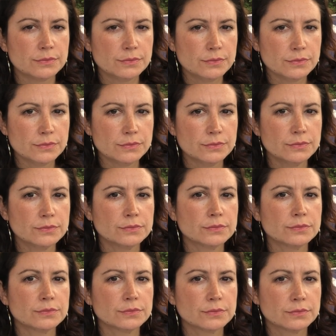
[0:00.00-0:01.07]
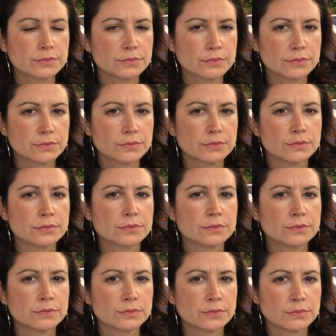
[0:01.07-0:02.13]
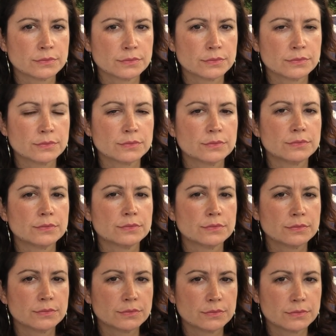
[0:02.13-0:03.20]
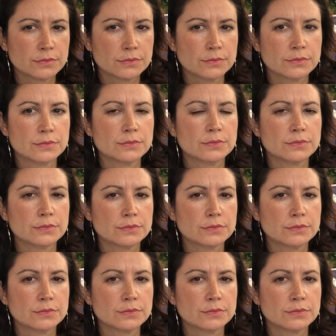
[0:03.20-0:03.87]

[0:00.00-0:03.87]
No words are spoken by the person on screen.